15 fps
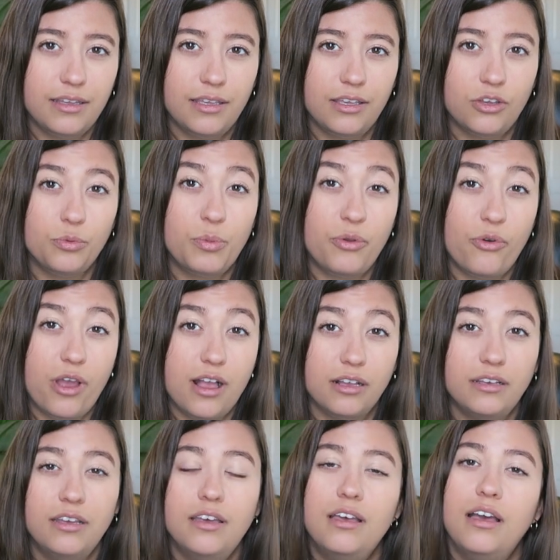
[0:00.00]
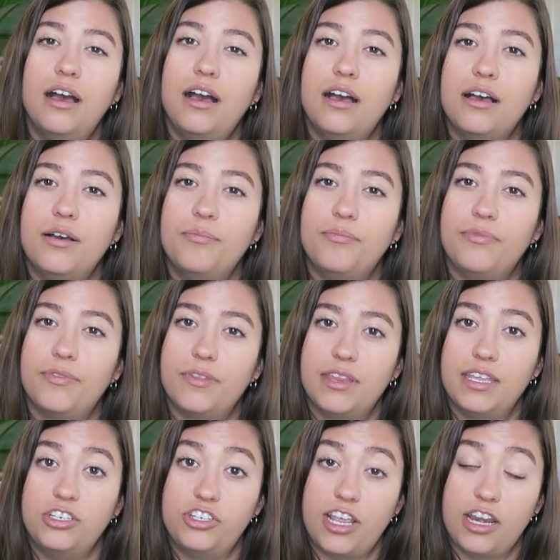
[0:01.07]
I could be wrong, um,
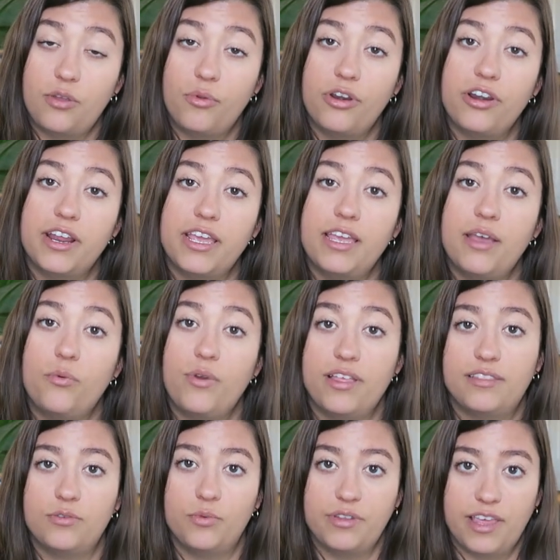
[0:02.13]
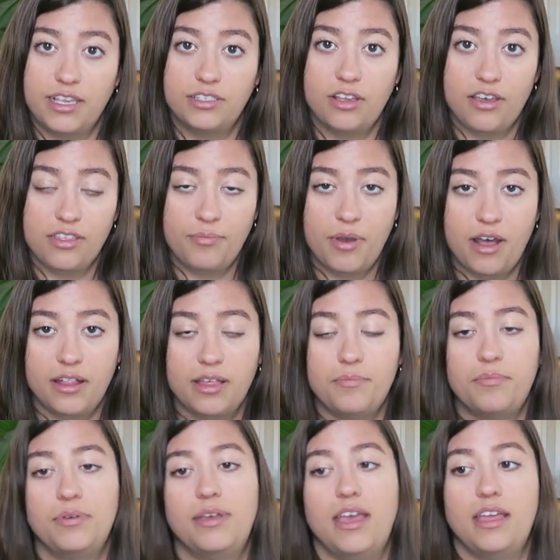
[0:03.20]
in January. That's where they saw the
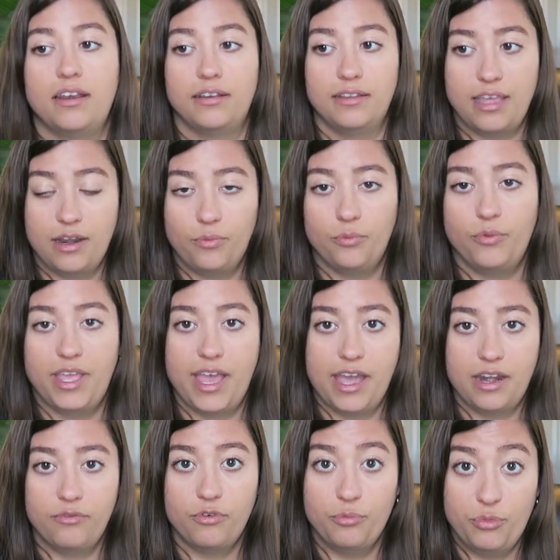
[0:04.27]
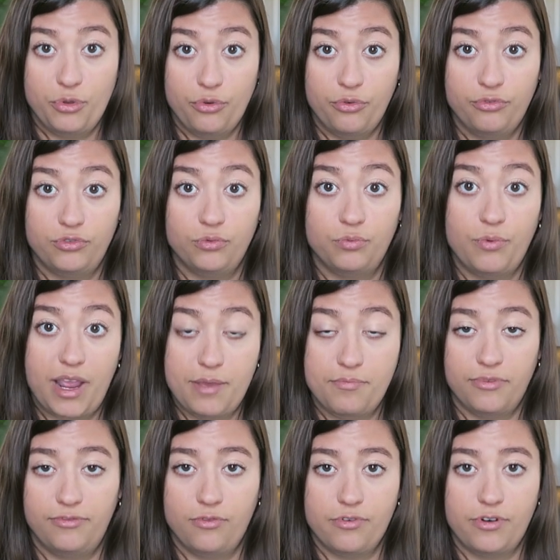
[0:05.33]
polyp, and then we had it removed right
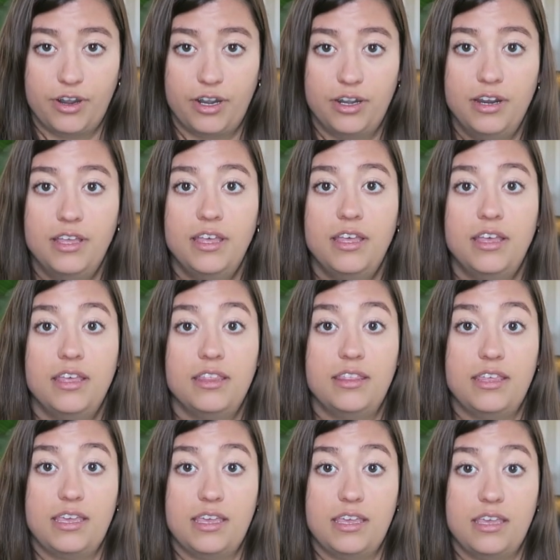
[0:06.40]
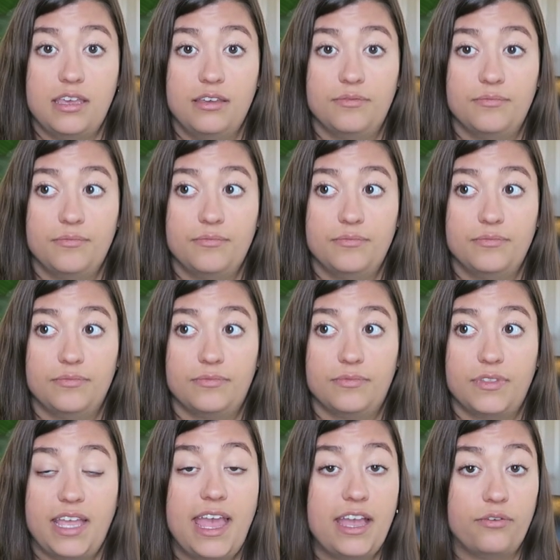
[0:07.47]
before the
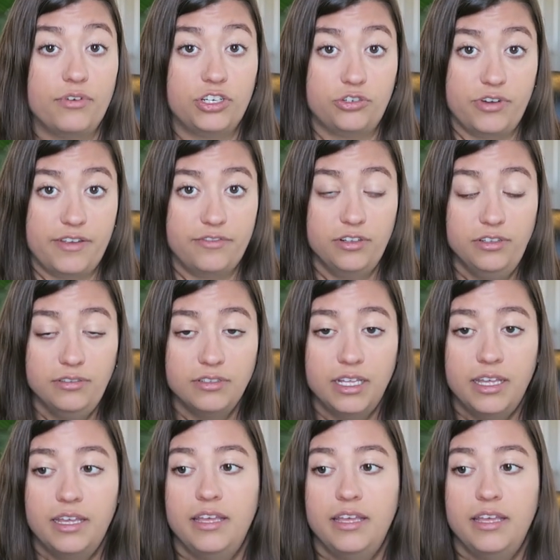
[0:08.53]
egg retrieval.